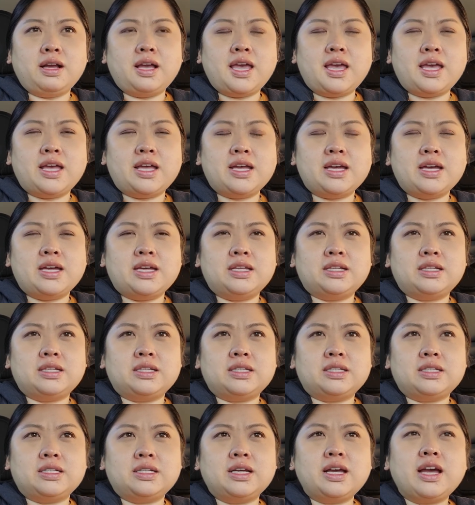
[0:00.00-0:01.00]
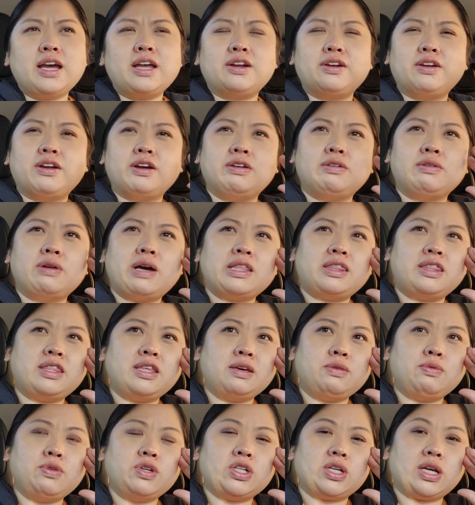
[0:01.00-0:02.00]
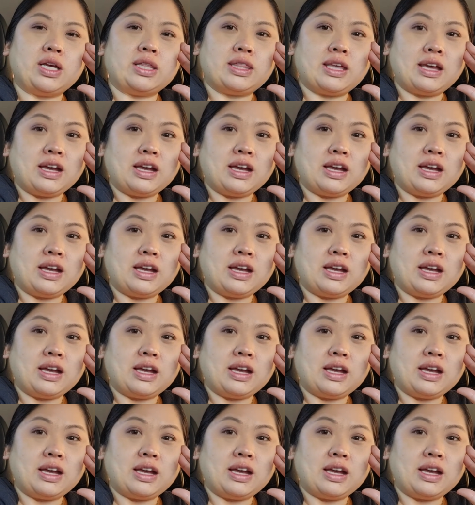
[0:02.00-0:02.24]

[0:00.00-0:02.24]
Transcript: And I don't know. I think we should get